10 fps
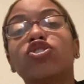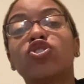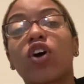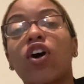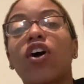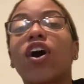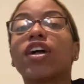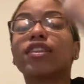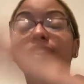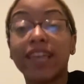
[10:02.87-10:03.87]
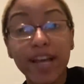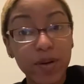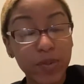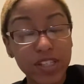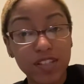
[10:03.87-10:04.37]
draw on their
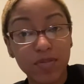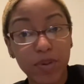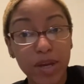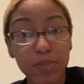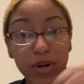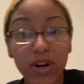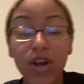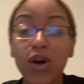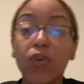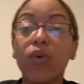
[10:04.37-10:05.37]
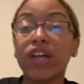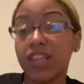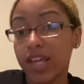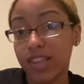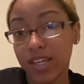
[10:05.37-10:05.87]
piece of paper what
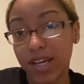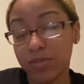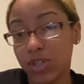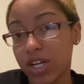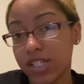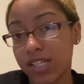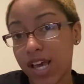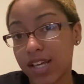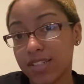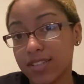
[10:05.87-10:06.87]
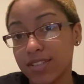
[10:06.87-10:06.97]
they think I'm trying to say.